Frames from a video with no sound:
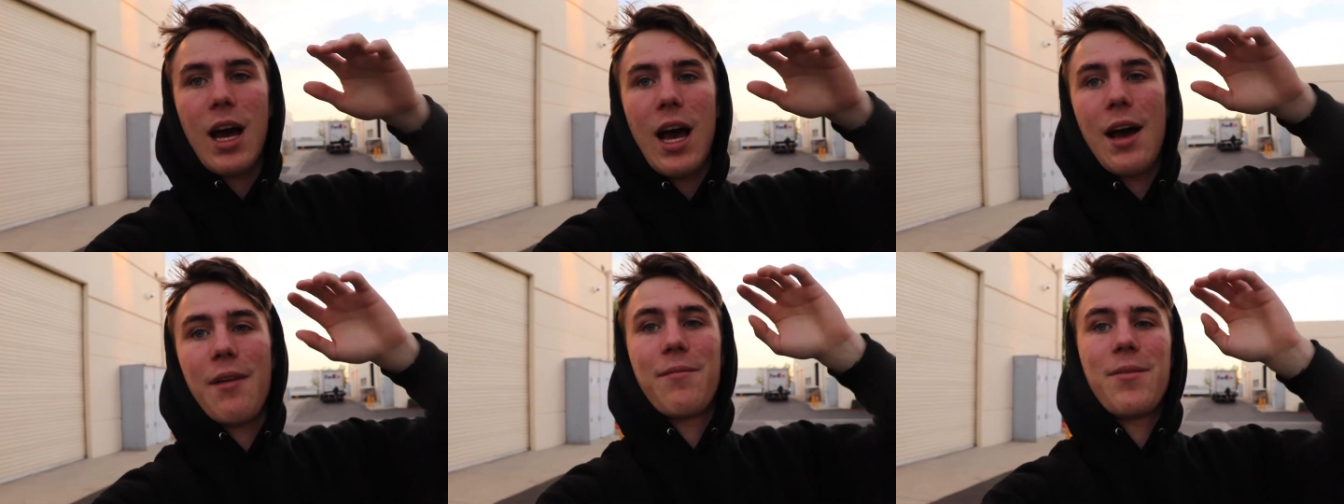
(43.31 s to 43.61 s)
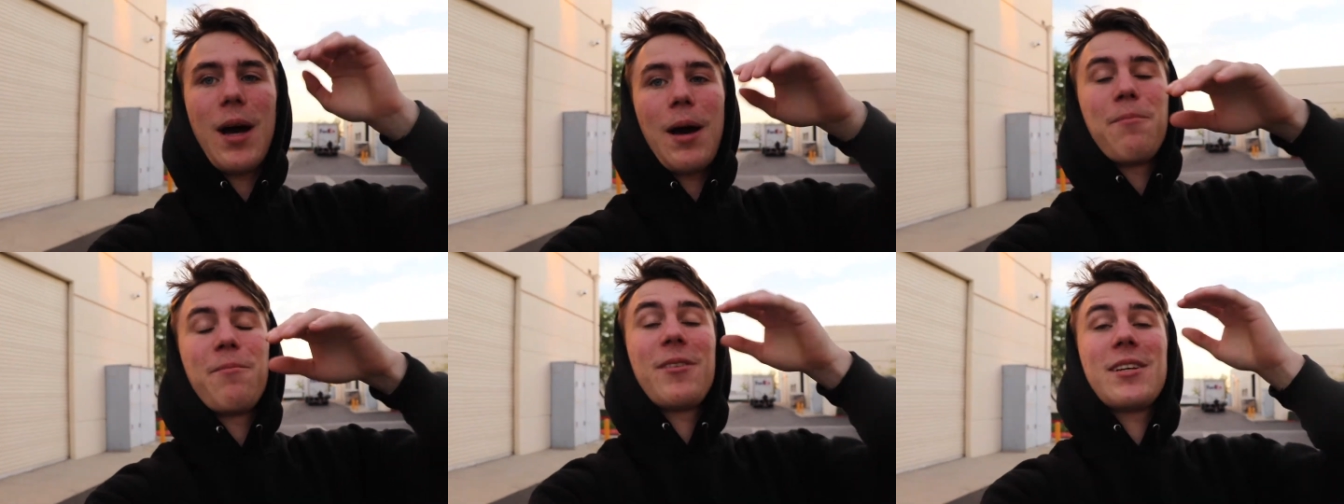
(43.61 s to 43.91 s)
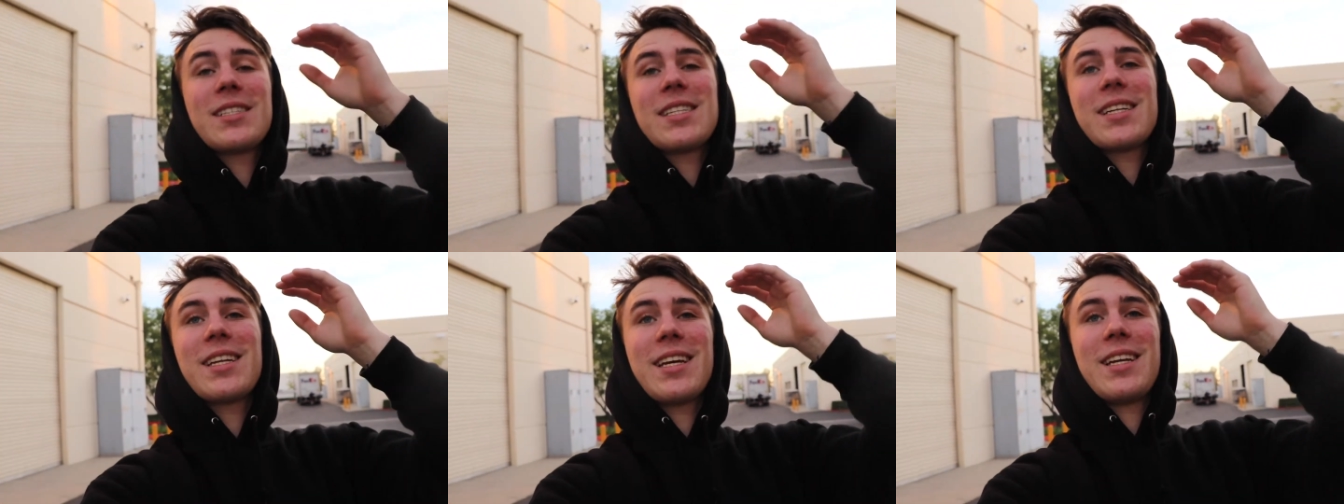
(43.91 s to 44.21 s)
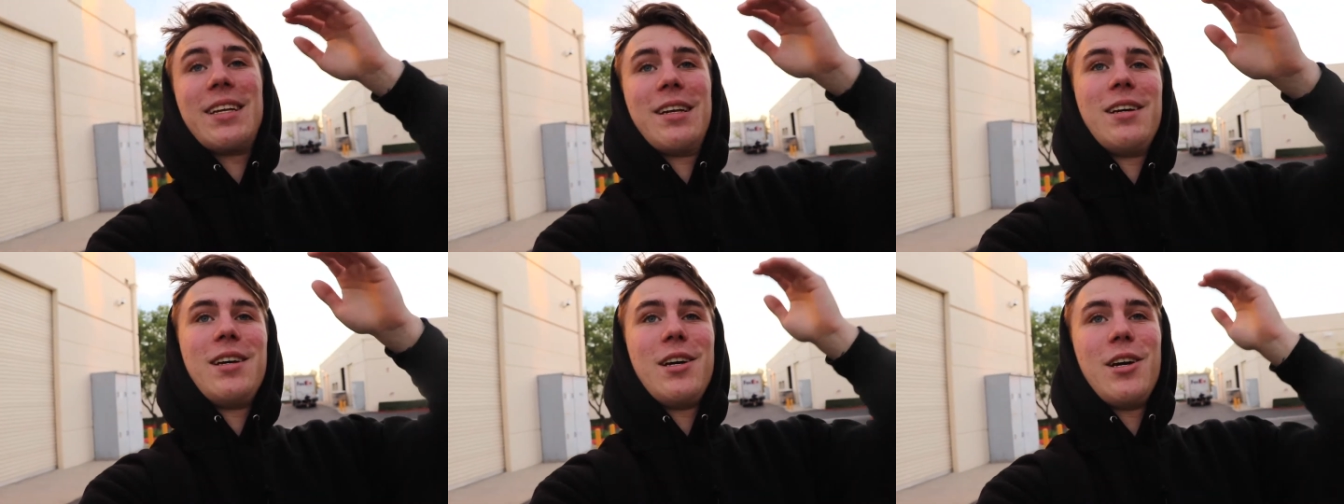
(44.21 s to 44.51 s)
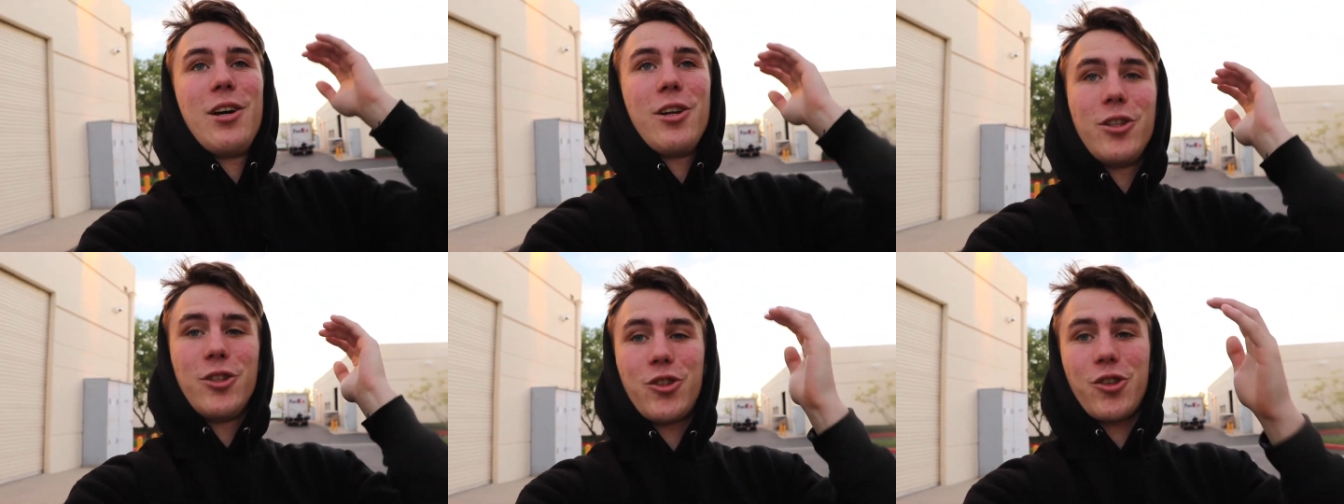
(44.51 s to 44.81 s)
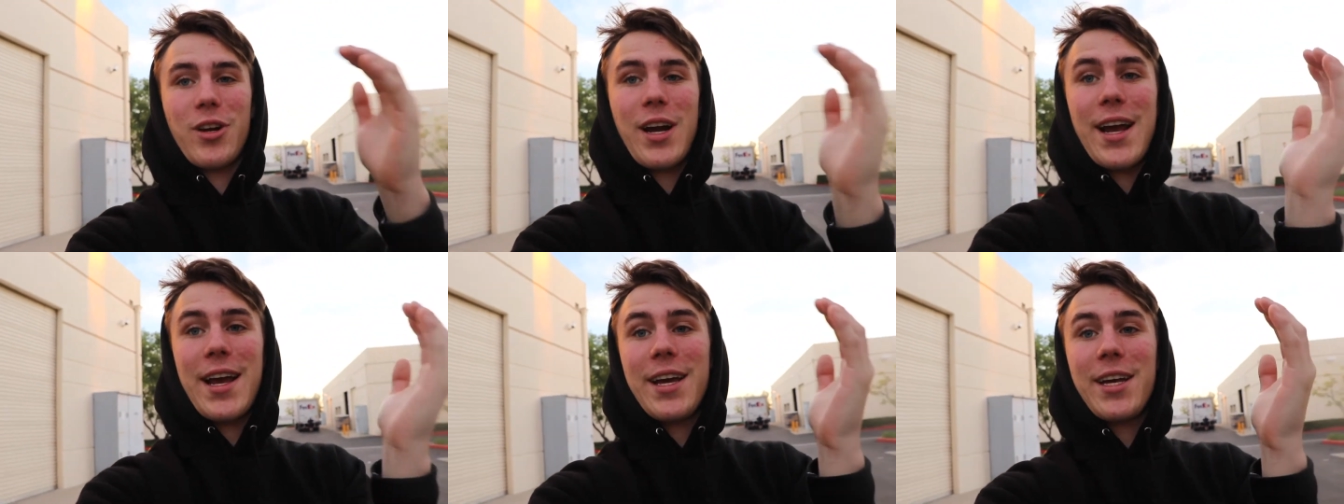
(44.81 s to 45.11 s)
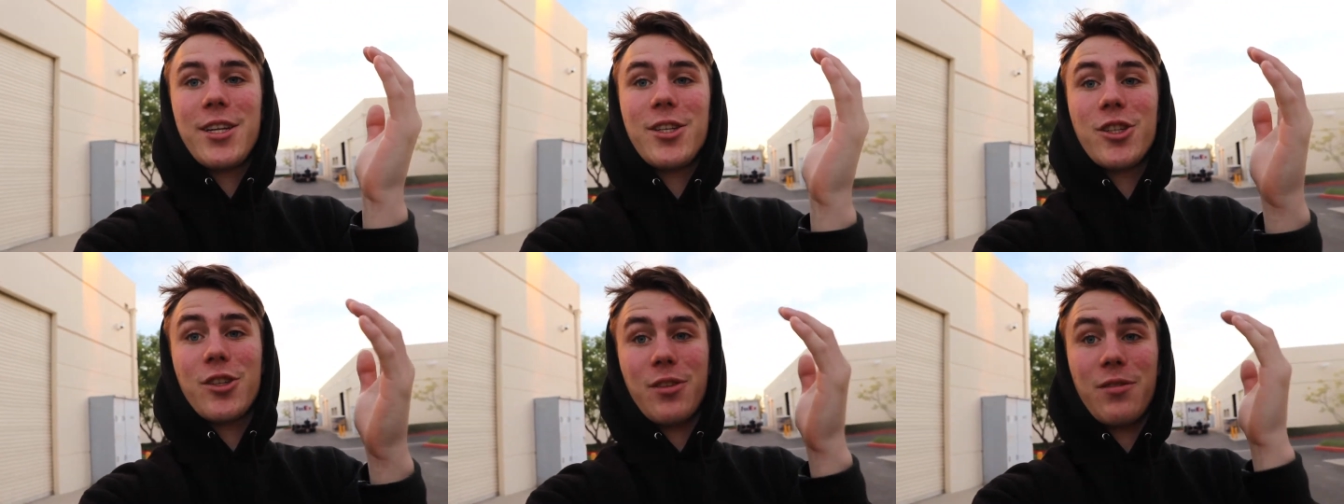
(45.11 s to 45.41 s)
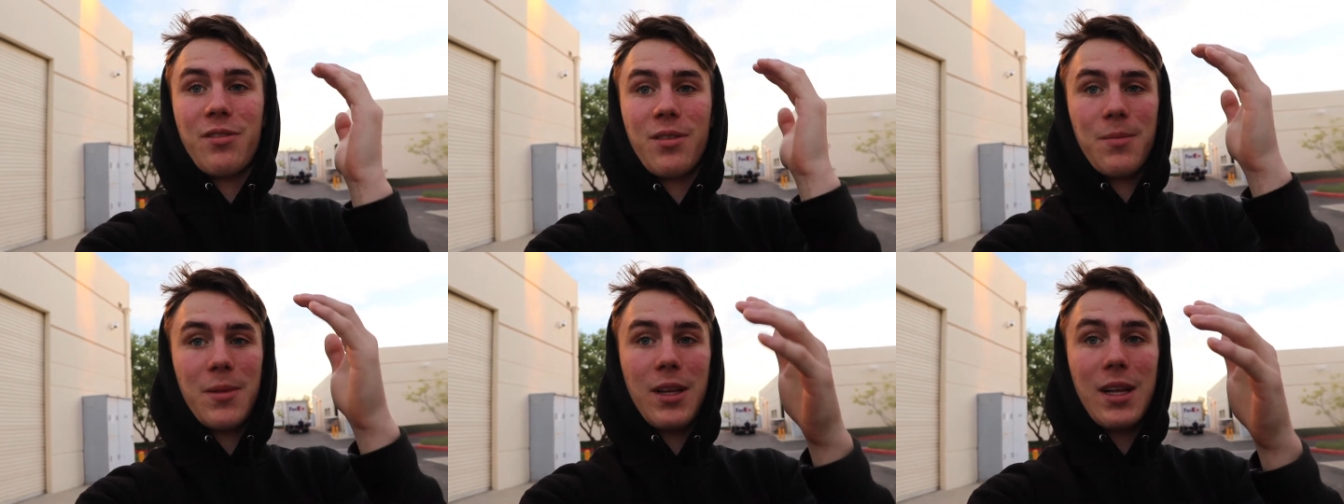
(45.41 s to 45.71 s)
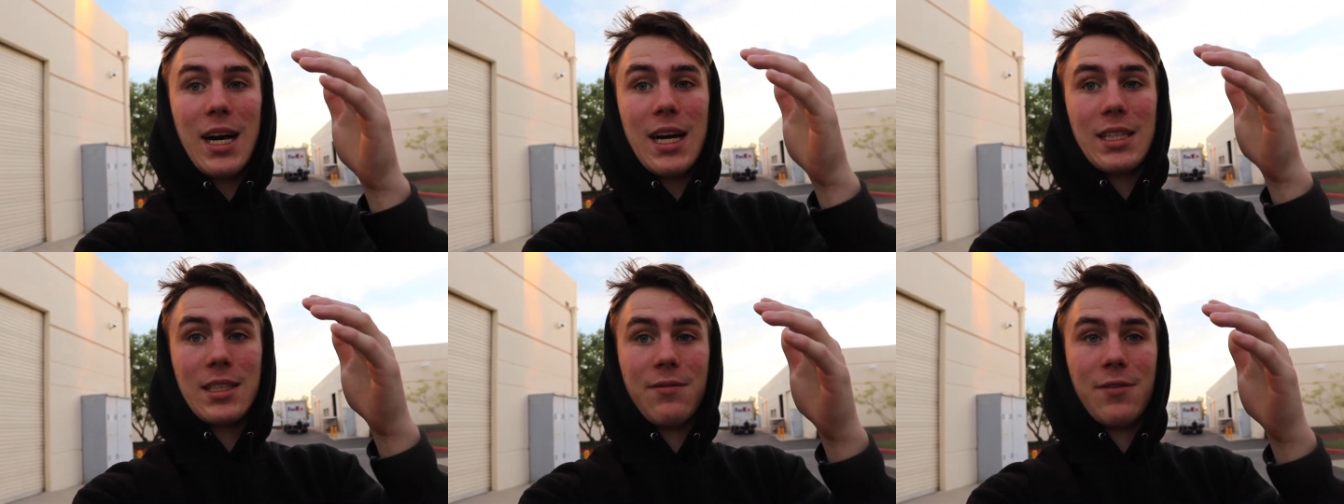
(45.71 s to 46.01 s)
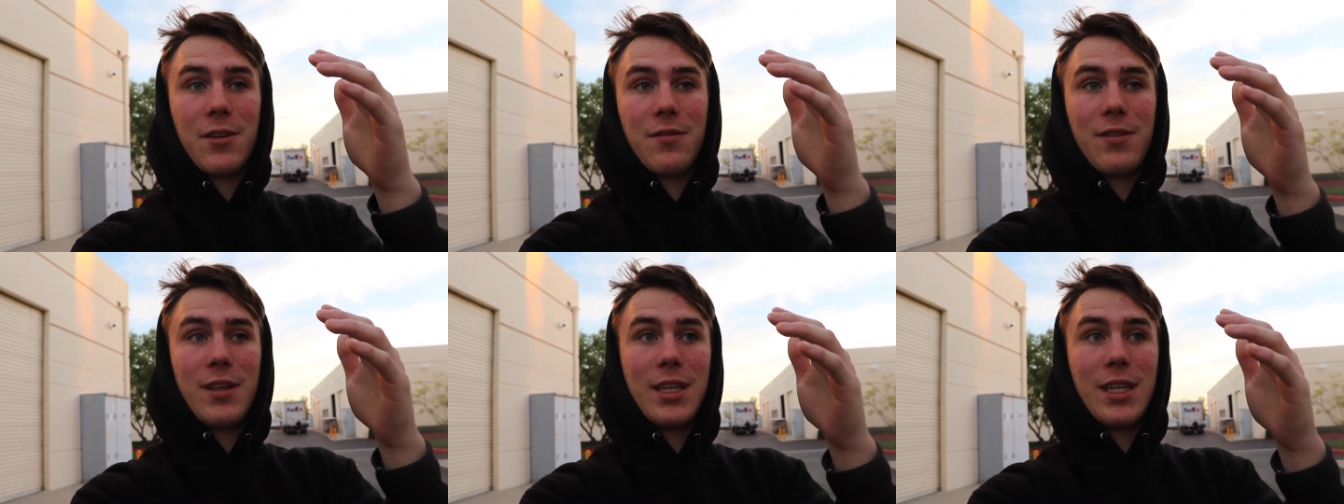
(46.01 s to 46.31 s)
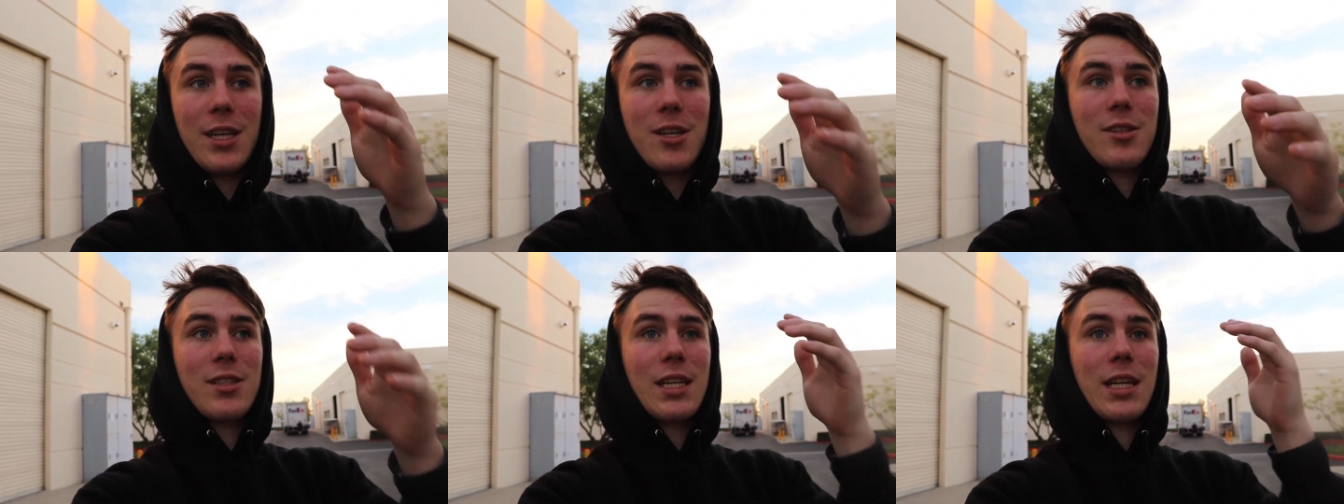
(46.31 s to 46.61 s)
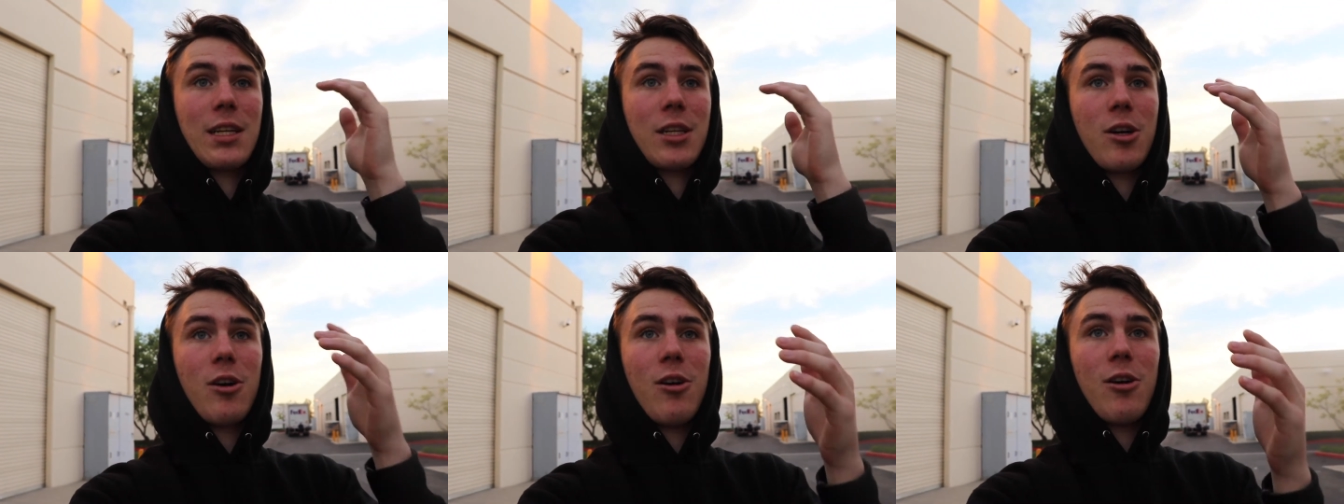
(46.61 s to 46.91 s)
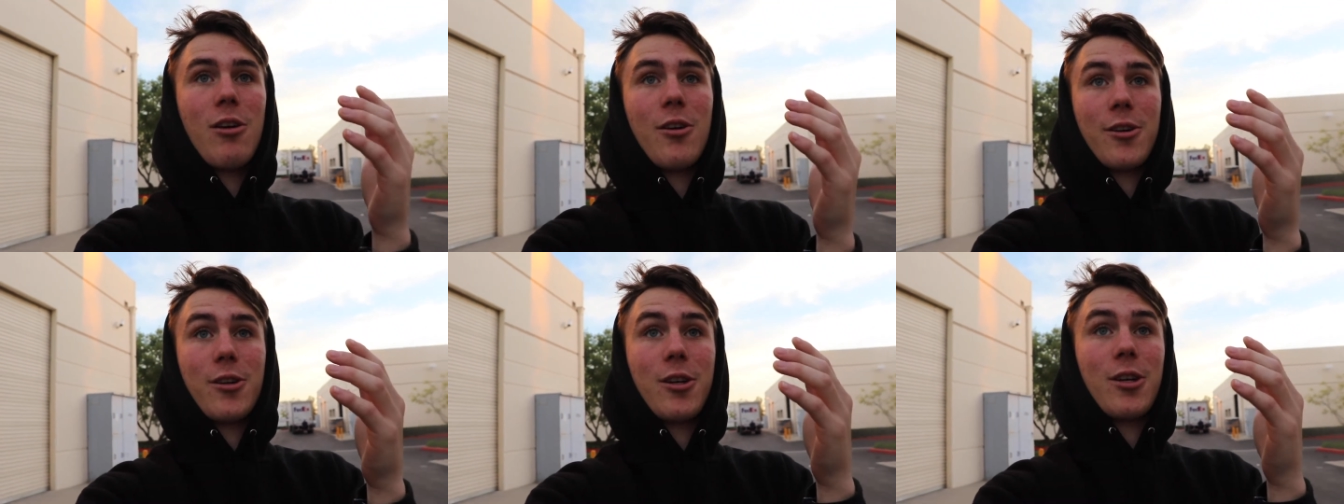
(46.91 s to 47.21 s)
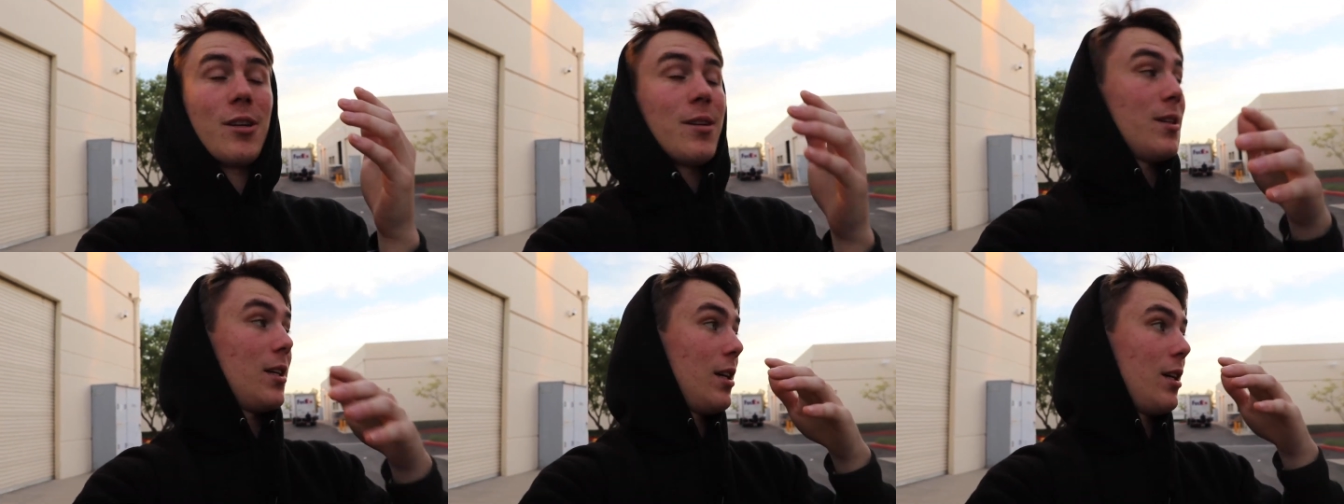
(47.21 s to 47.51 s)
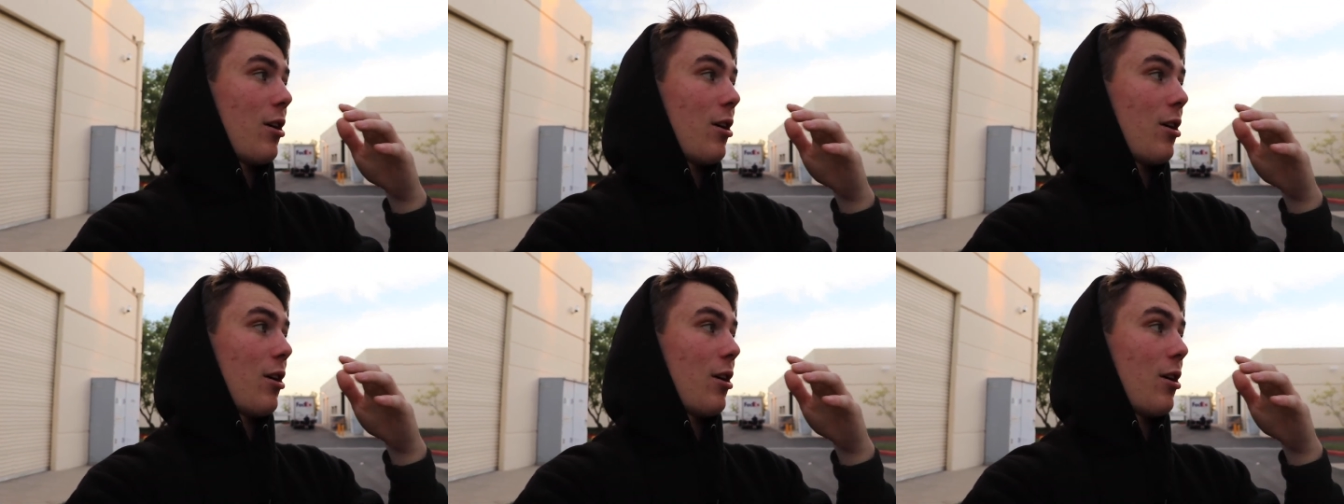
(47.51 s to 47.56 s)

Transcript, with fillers: I've, I'm visiting Drage from the last few videos and Connor,